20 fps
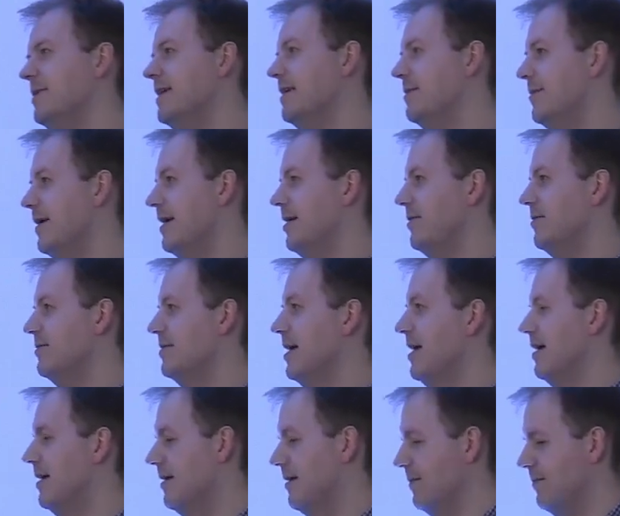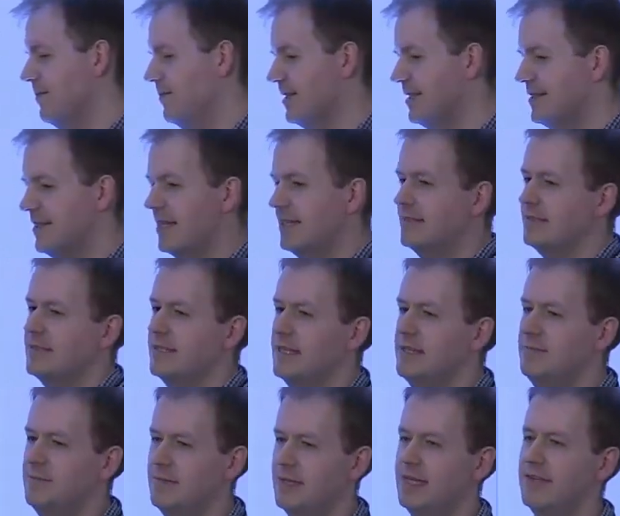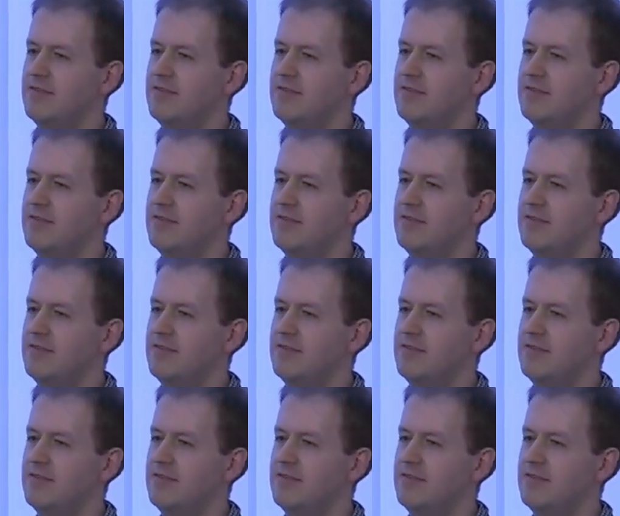been about um, the data team,